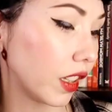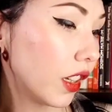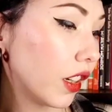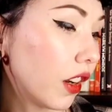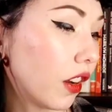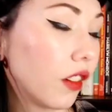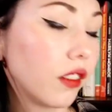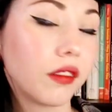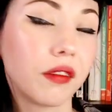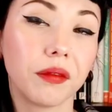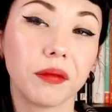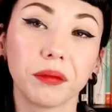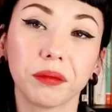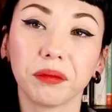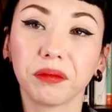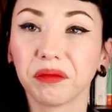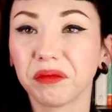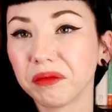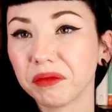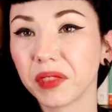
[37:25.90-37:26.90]
You know,
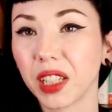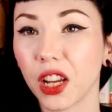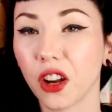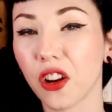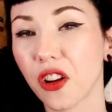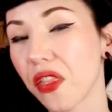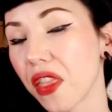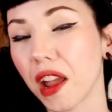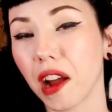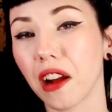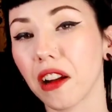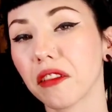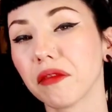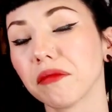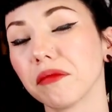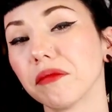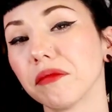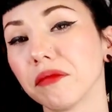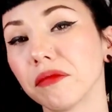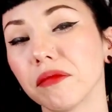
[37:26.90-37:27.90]
here and there.
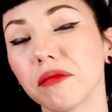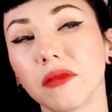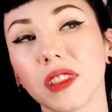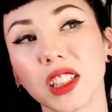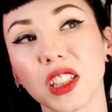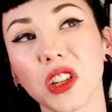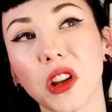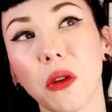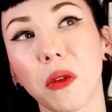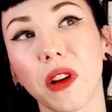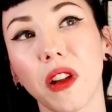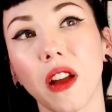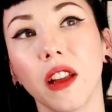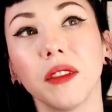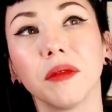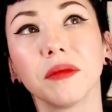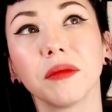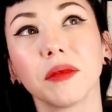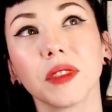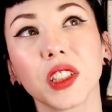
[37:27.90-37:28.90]
What's going
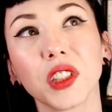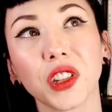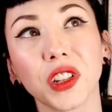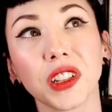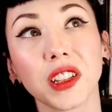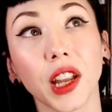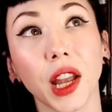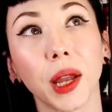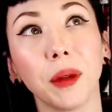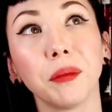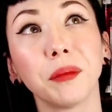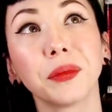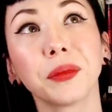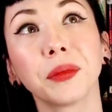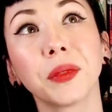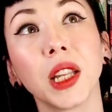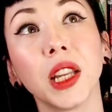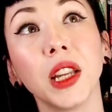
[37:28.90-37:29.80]
on? It's a good time.